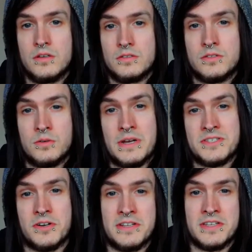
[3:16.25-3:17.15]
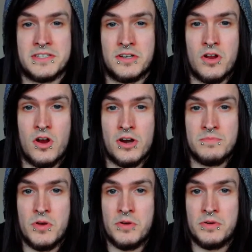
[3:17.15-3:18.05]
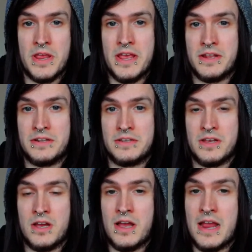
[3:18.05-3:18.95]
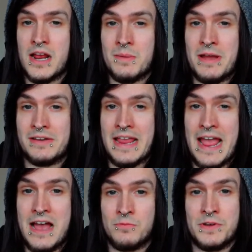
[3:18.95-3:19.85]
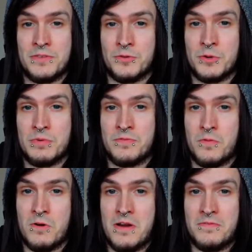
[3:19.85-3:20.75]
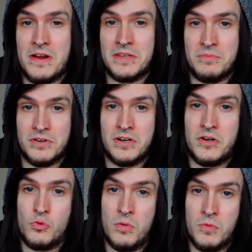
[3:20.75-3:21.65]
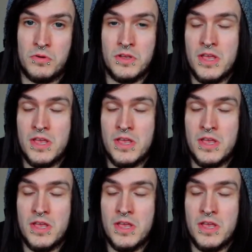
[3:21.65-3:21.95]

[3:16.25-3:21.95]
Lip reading: So I started this on hard mode, and I got about like halfway through before I finally put it on normal.